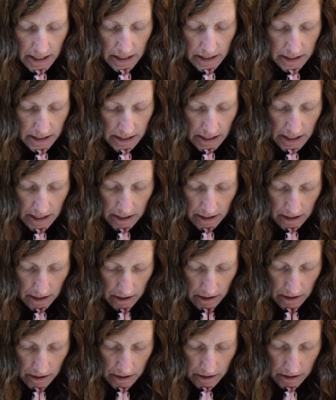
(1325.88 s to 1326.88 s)
Dear
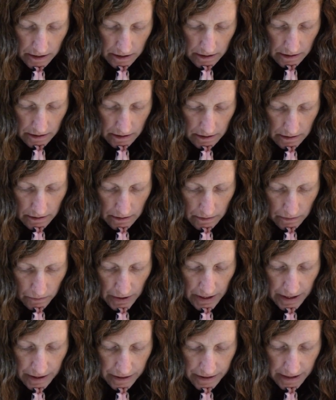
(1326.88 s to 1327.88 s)
God,
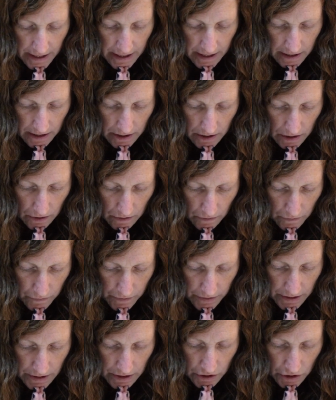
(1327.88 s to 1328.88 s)
we thank you
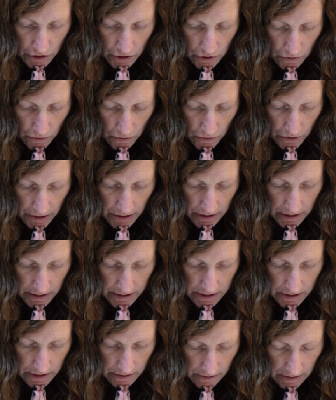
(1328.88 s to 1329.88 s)
for the joy
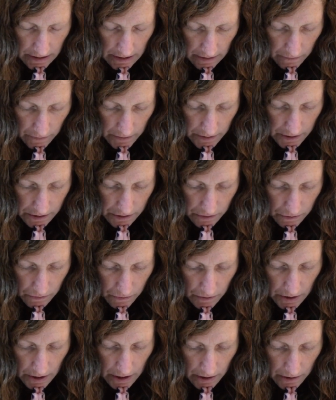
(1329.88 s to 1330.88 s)
that you give us
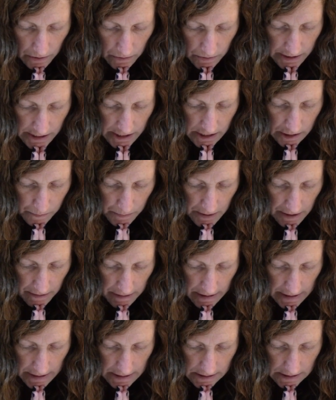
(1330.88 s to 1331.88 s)
through the Holy
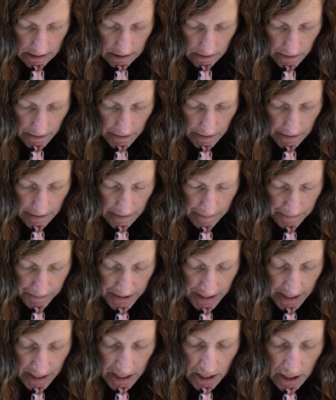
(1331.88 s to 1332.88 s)
Spirit.
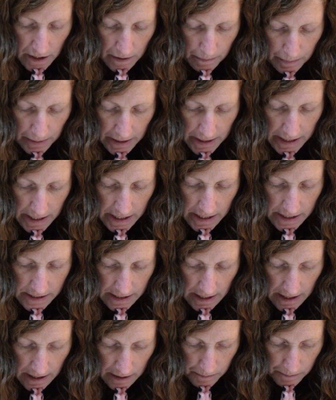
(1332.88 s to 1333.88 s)
Please
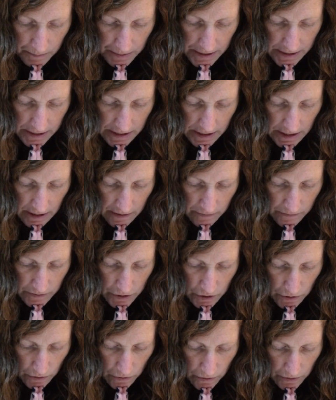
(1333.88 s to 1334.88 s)
help us to have
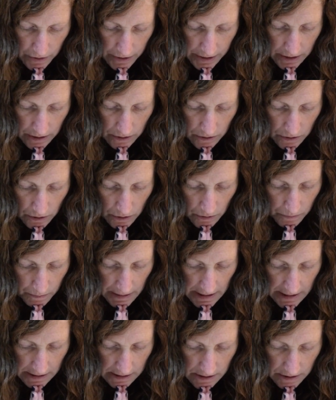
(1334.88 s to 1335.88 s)
joy, no
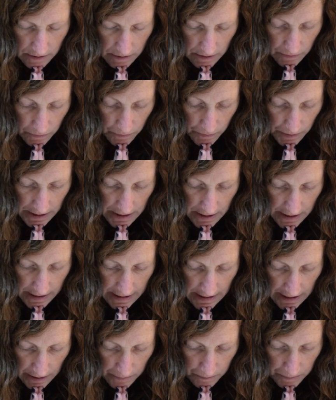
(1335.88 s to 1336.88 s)
matter if we are
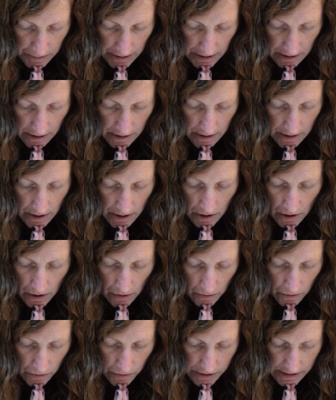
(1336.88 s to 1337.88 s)
happy
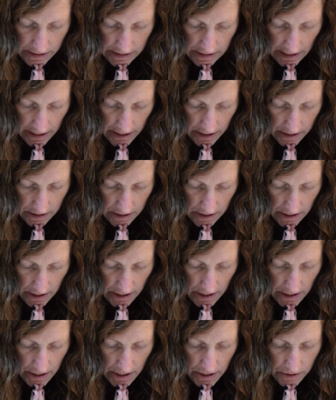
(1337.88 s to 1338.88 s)
or sad,
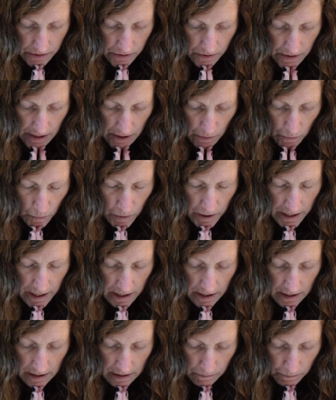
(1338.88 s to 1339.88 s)
so that we
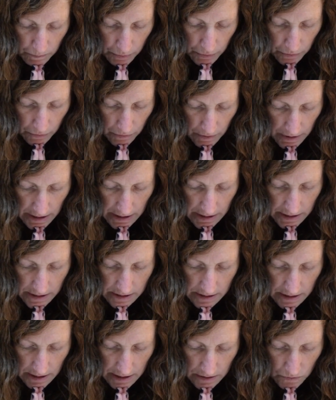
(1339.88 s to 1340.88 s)
can
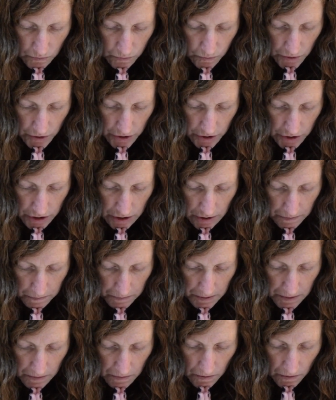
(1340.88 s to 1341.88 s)
praise and
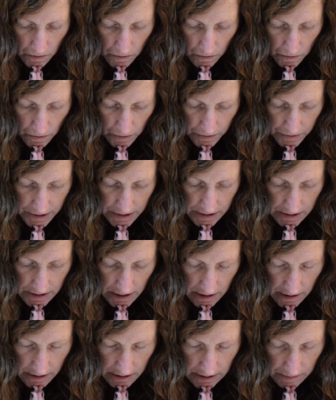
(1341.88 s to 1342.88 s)
worship you all the
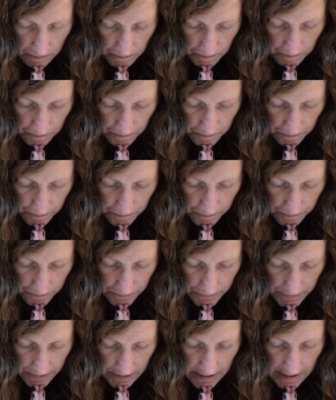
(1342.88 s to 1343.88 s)
time.
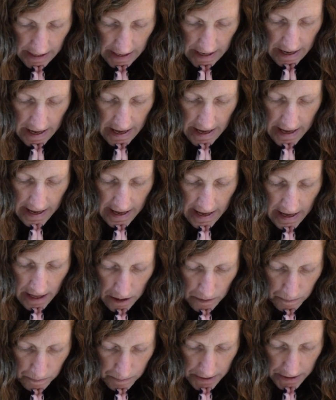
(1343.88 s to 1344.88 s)

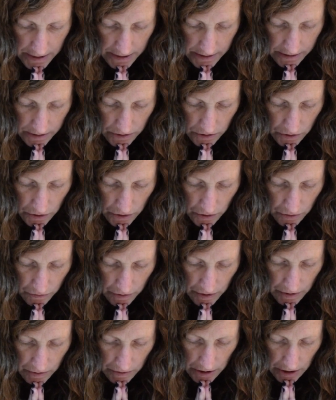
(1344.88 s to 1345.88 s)
Help us to
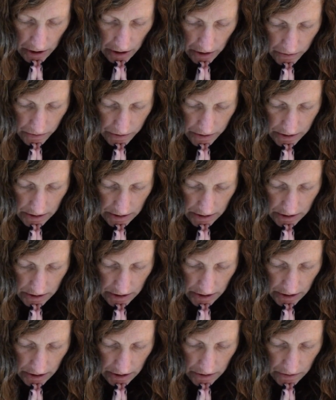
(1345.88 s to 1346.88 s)
grow closer
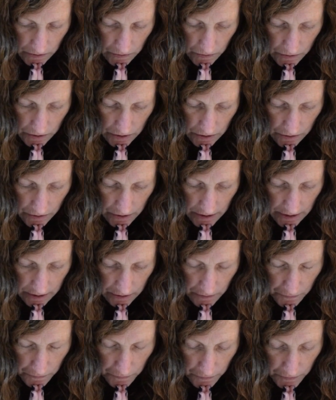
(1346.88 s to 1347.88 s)
to you, so that
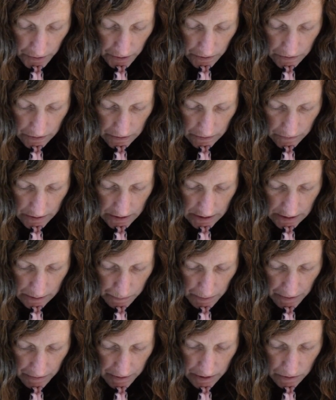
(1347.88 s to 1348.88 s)
the fruit of the
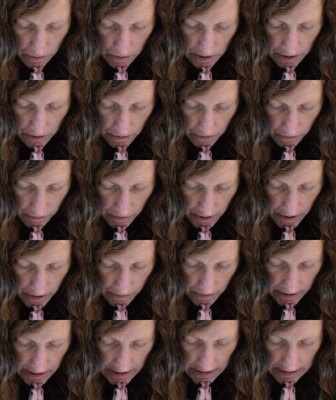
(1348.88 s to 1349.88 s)
Spirit will
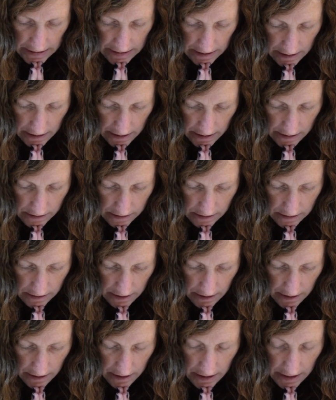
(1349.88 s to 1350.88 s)
grow in us
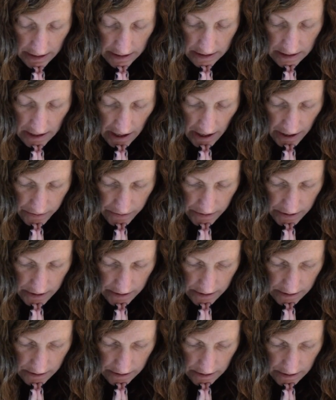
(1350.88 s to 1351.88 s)
and
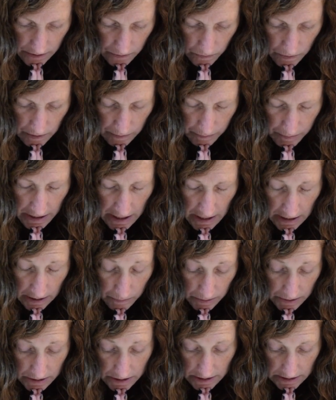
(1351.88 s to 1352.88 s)
others will be
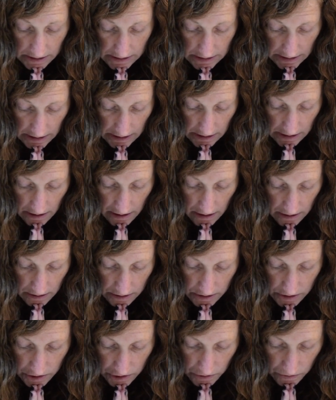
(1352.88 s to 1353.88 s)
able to see
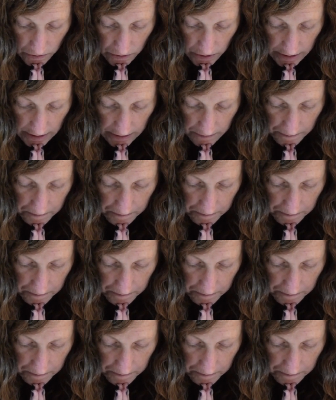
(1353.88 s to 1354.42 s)
our joy.